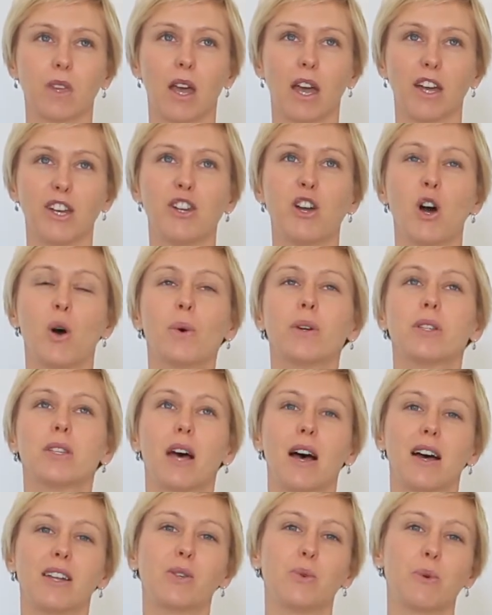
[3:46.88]
I know it's
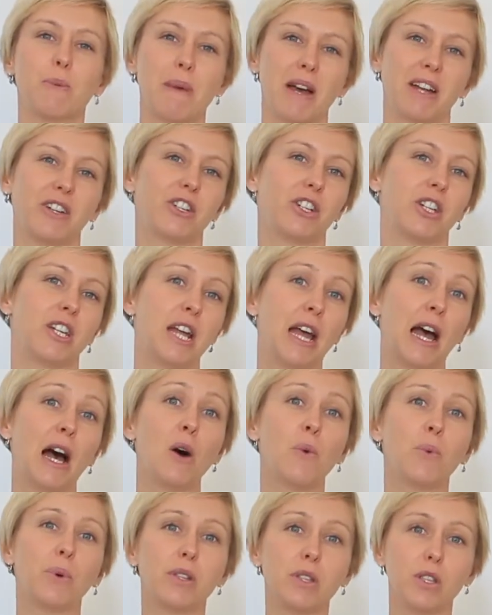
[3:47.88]
hard to imagine
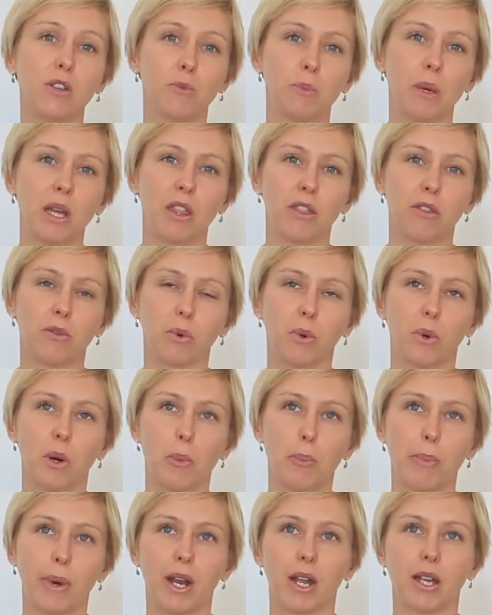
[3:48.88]
now once you've been through
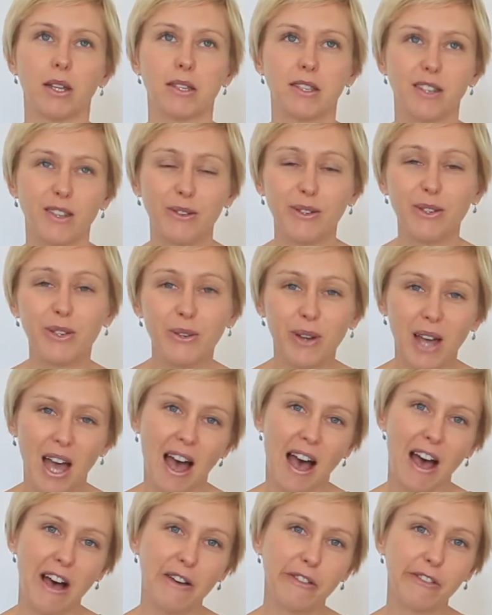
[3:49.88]
it, but until you
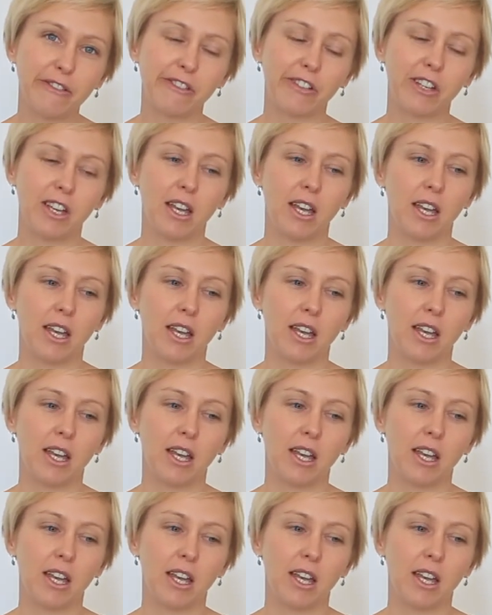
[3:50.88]
have,